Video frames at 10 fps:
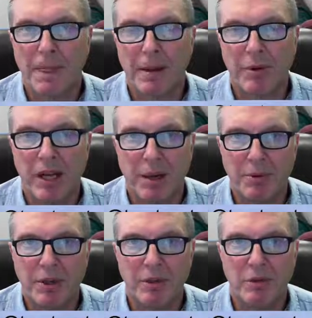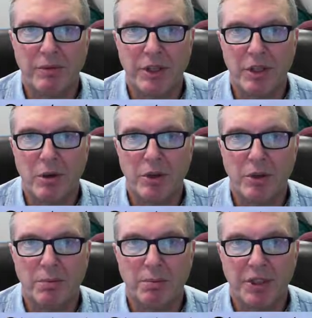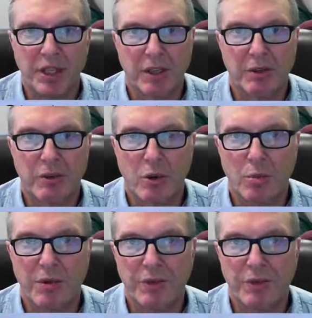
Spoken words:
I'd be happy to do a video on your particular home.